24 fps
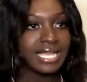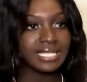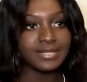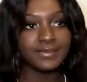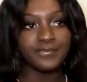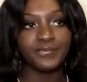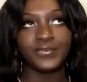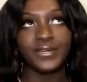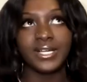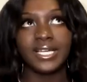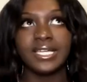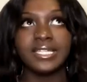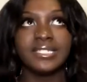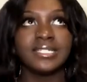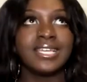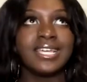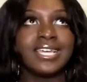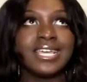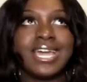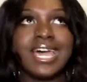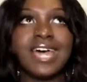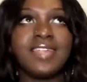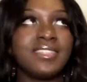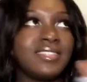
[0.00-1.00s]
had some fun,
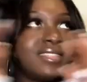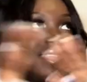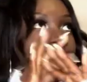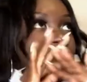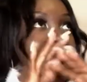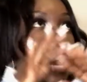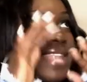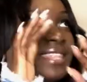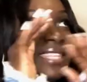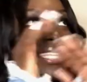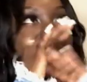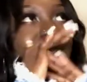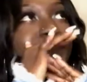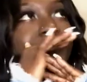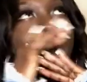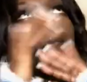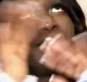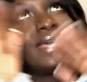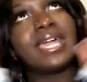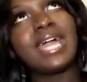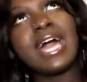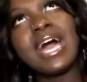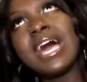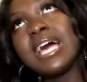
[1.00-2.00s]
and then they had this
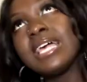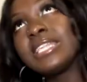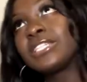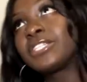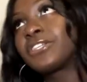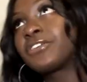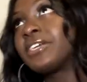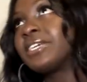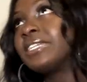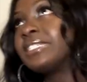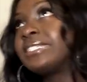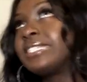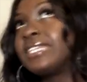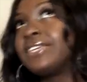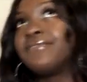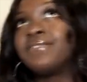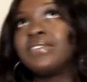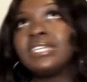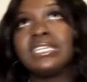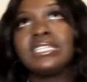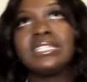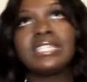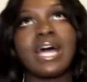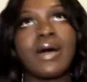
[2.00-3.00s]
big ass screen
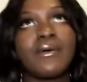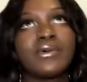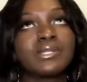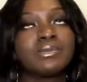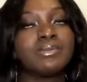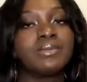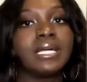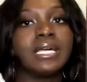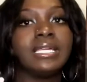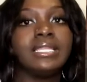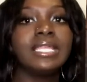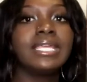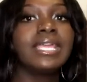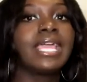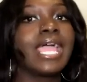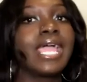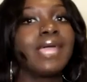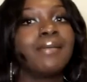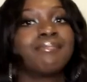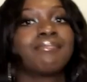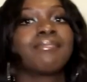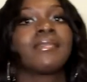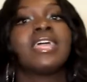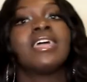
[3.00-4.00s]
TV that was playing the
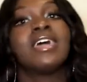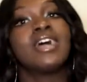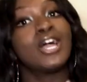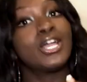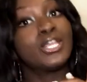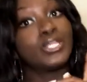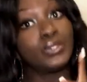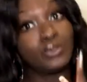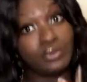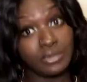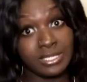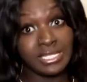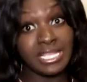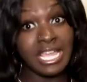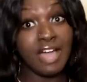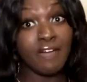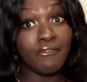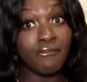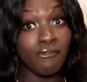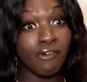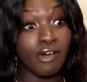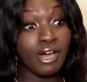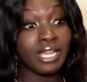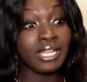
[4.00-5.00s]
game.
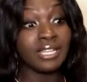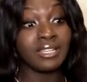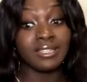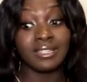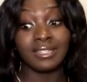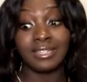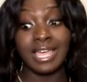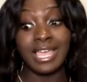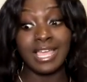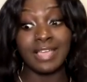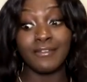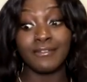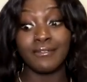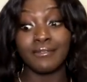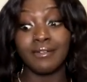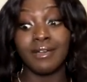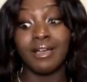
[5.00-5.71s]
UCF won, like,